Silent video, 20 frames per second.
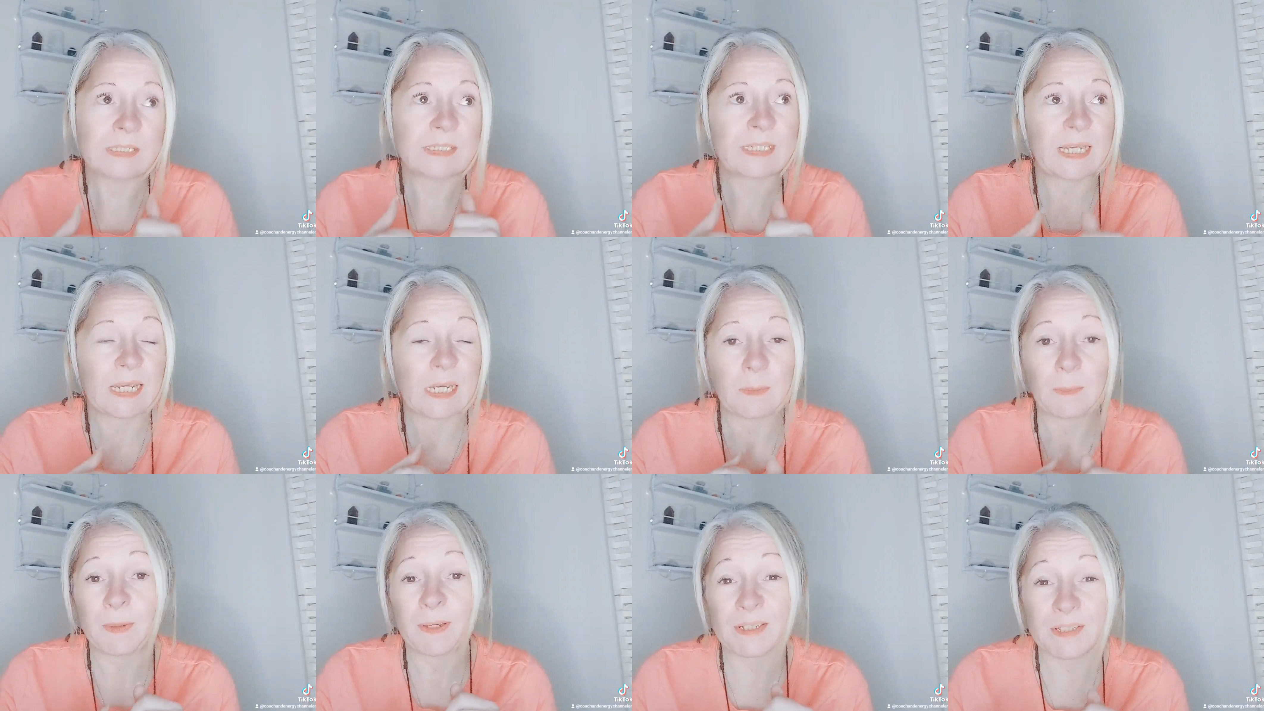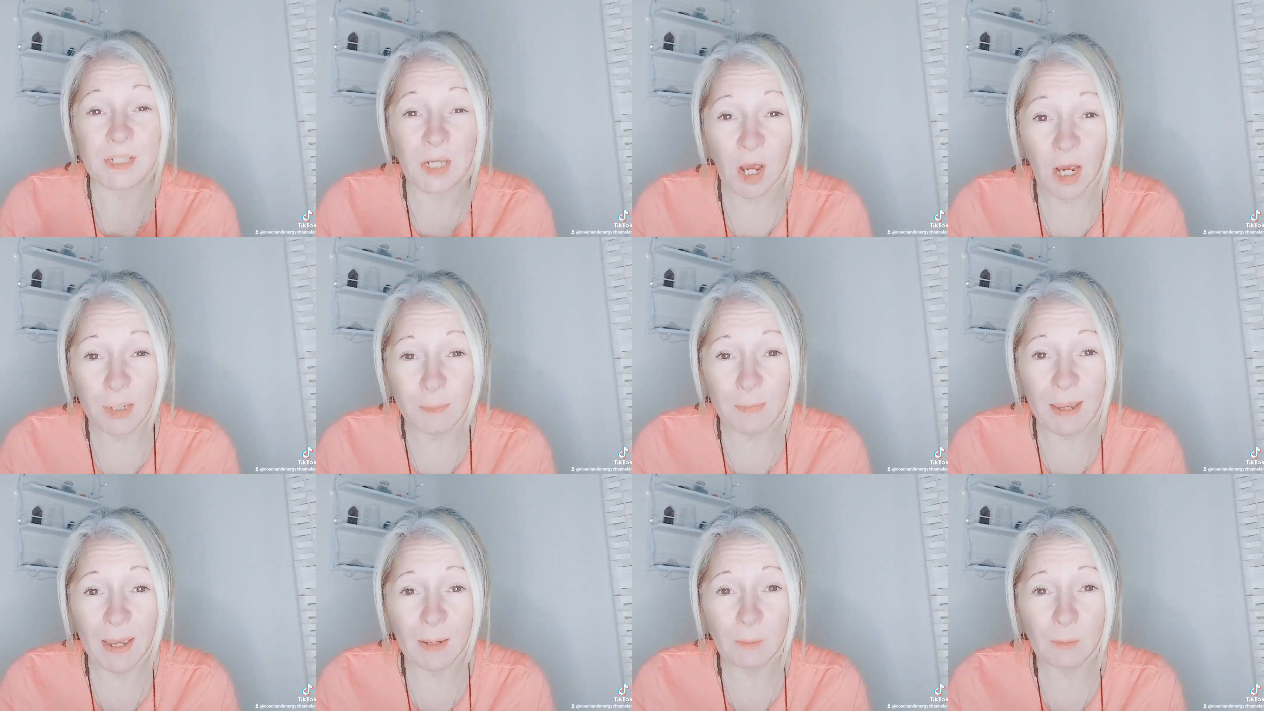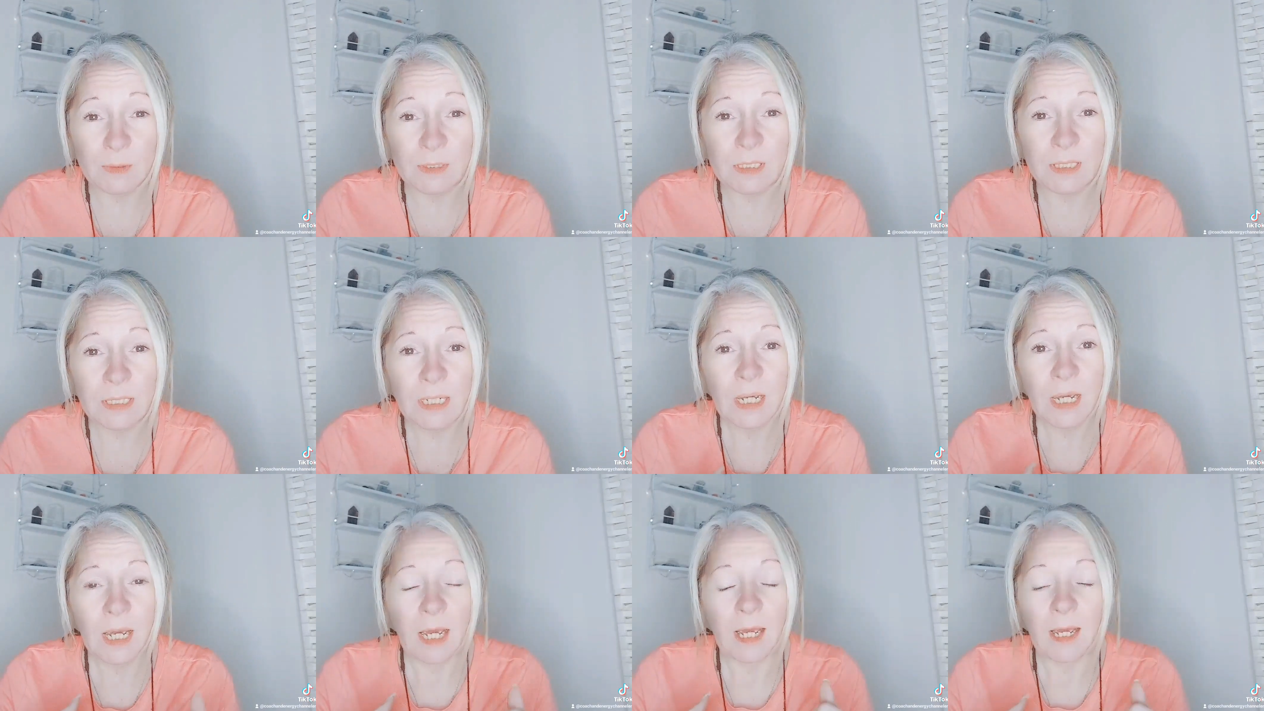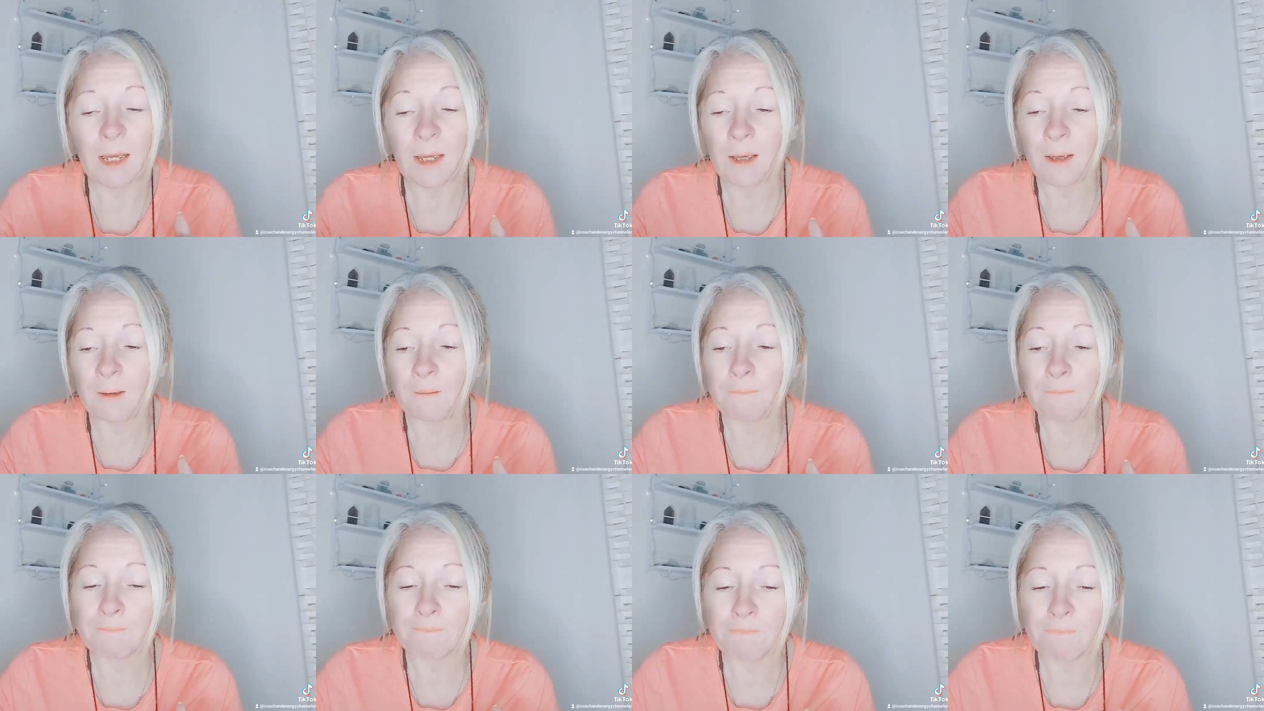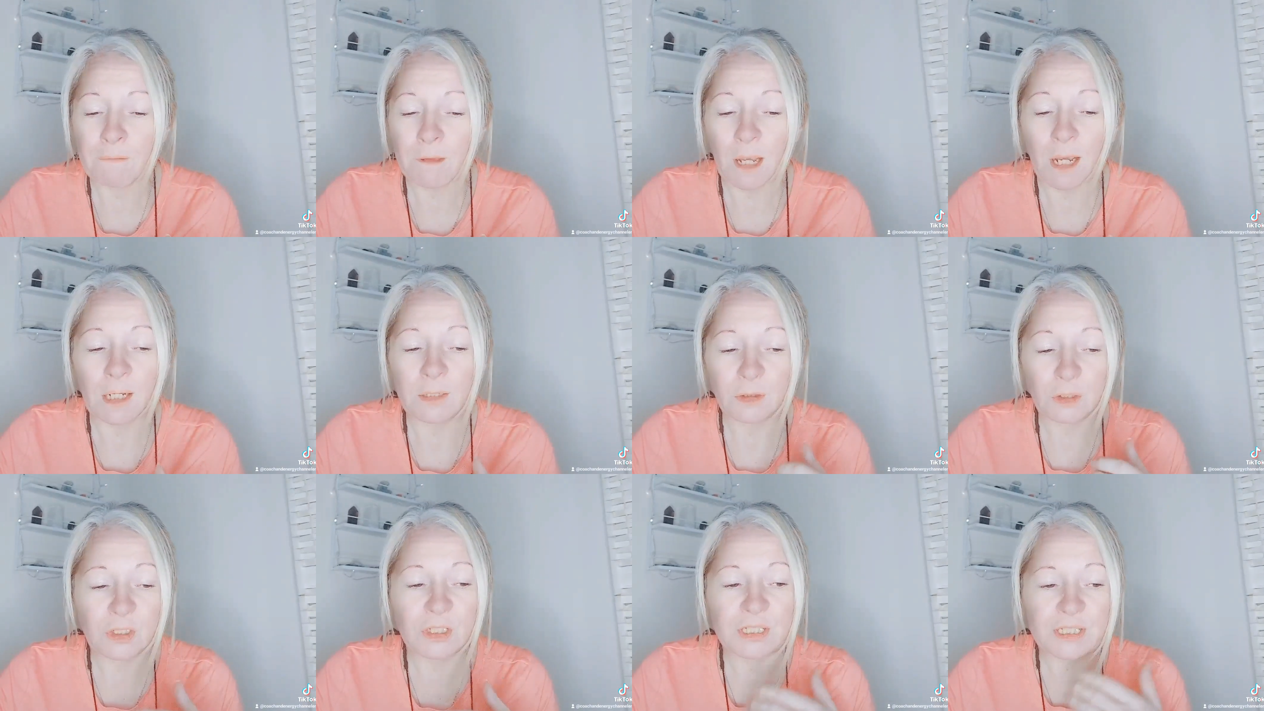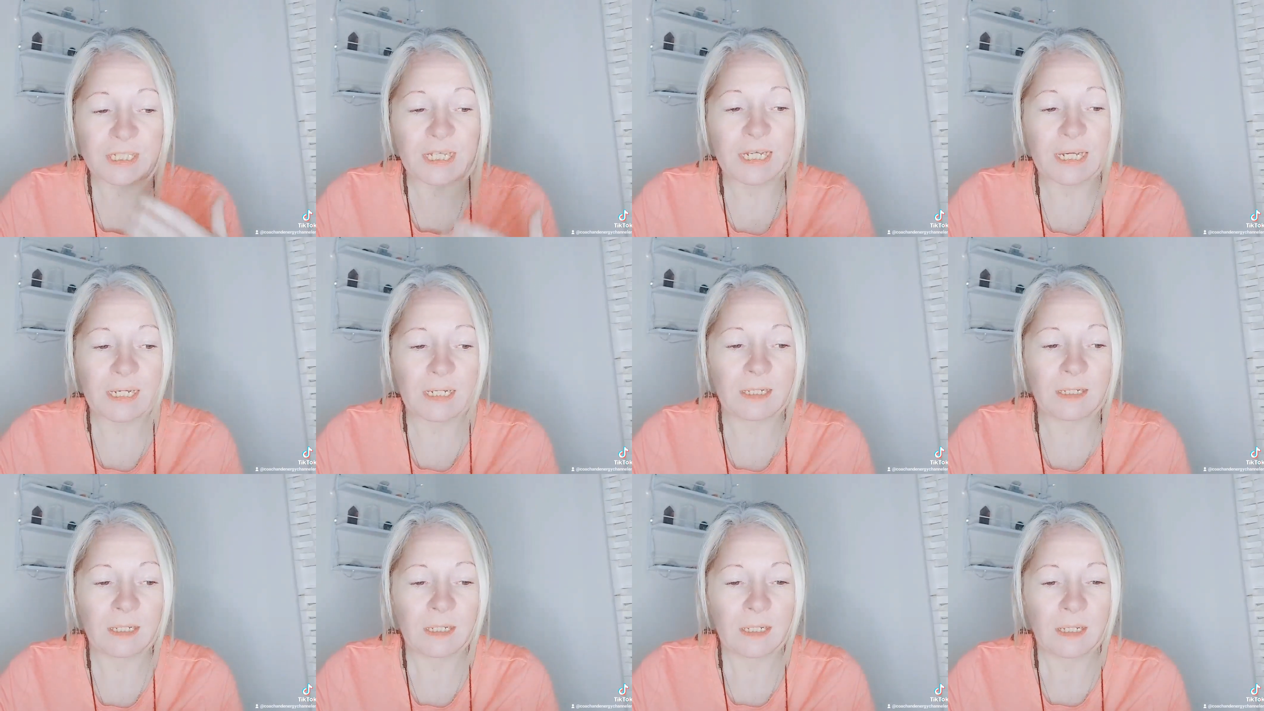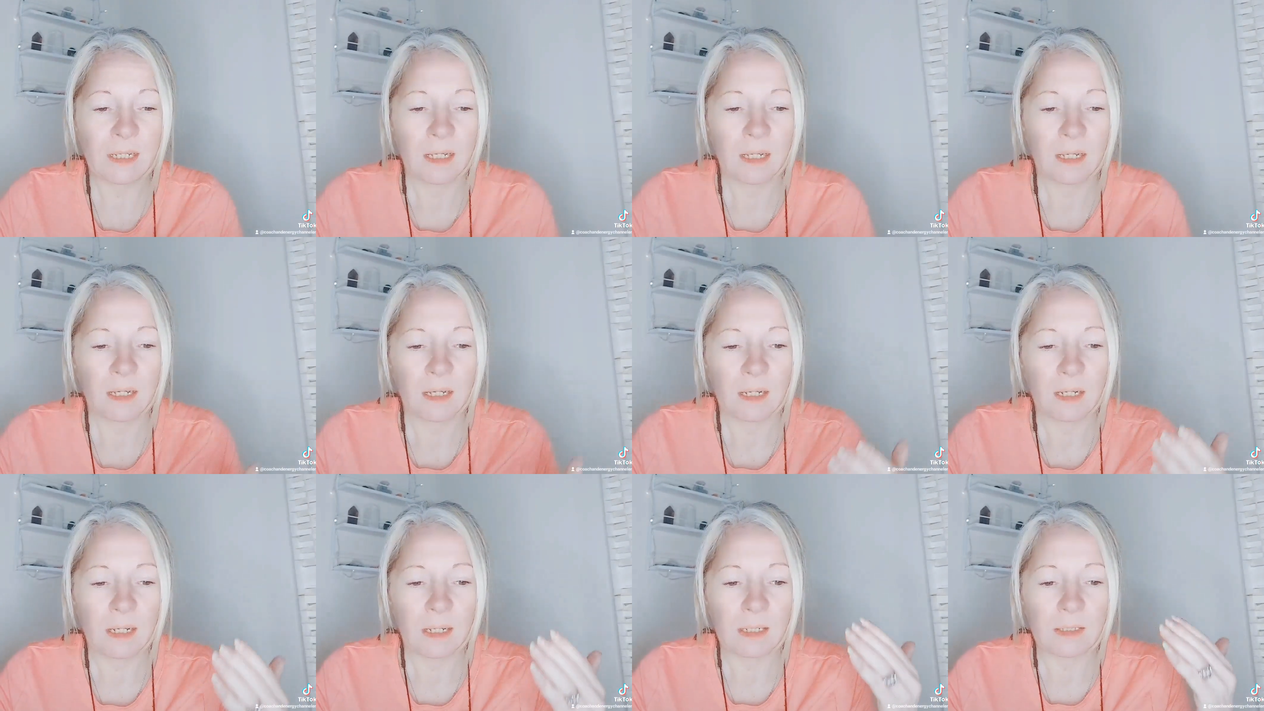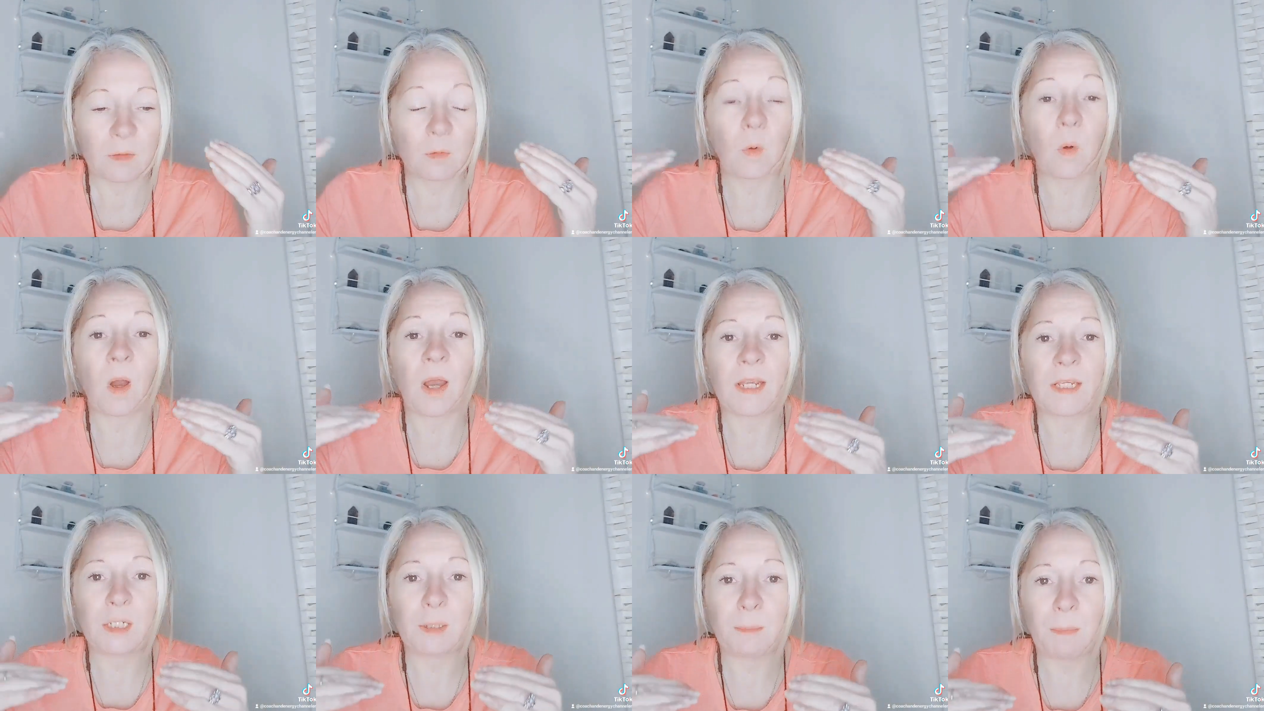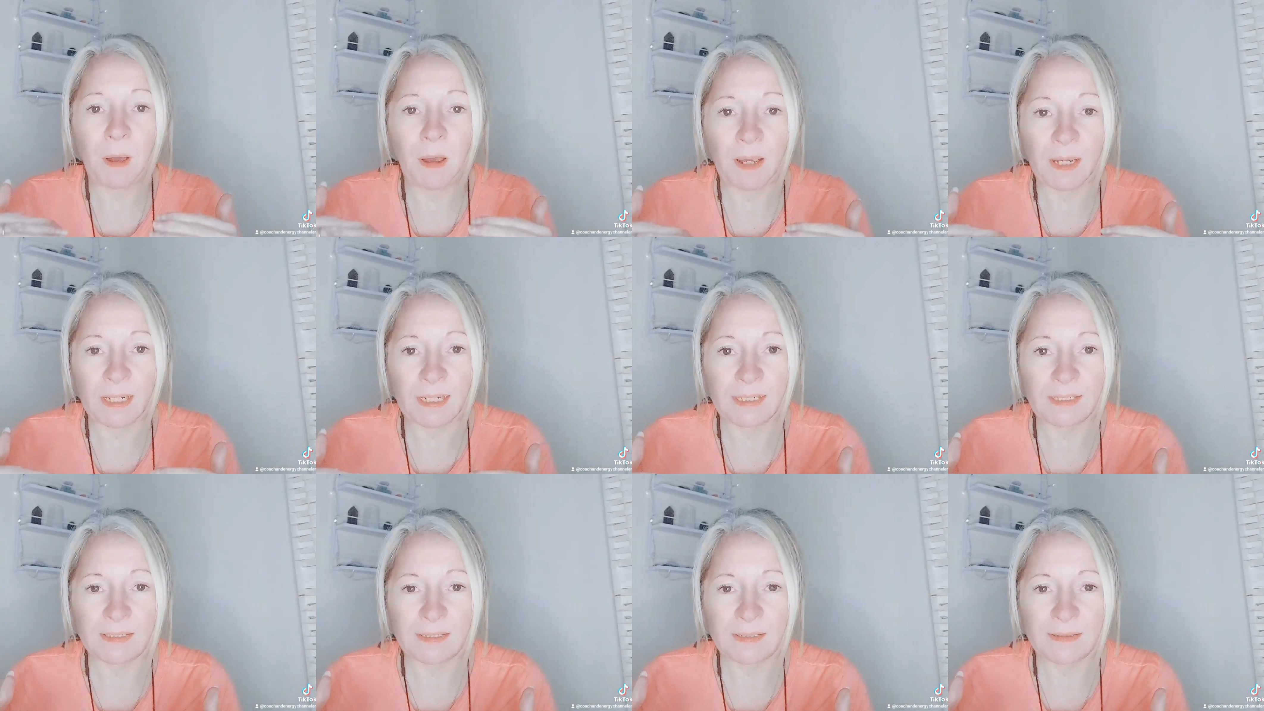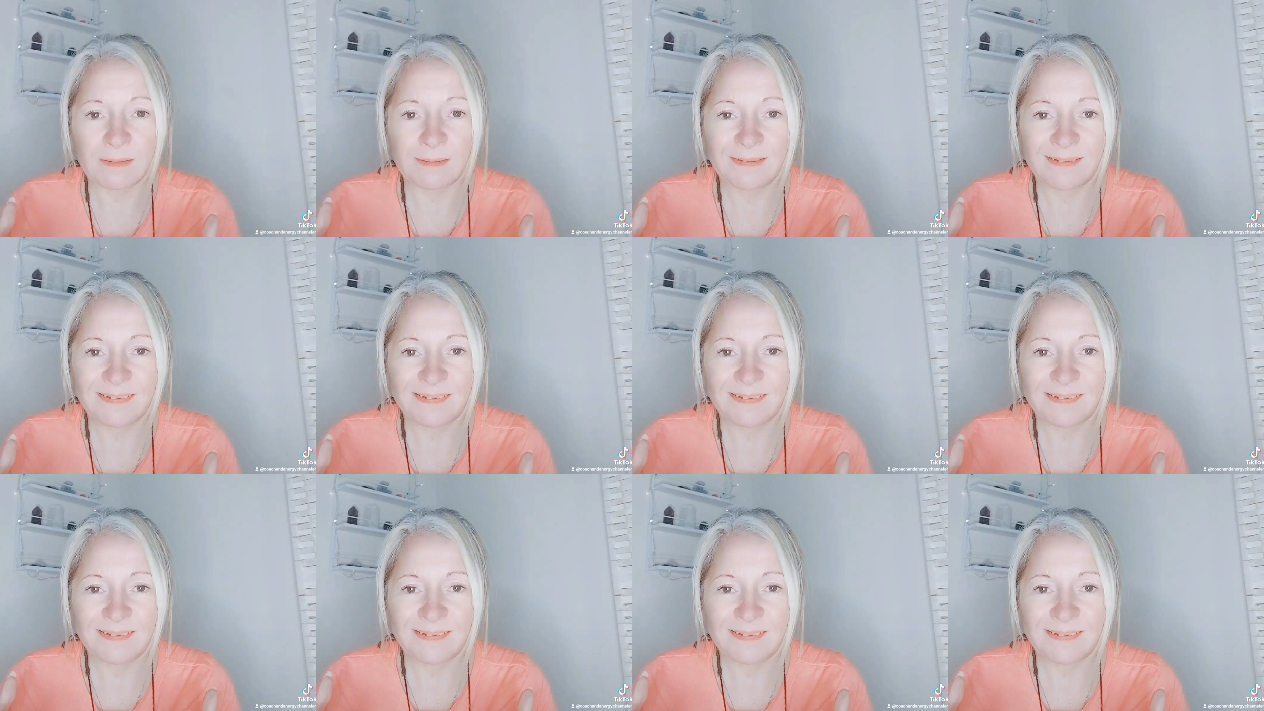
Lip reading: Take a bit of time out and just see, quieten your mind.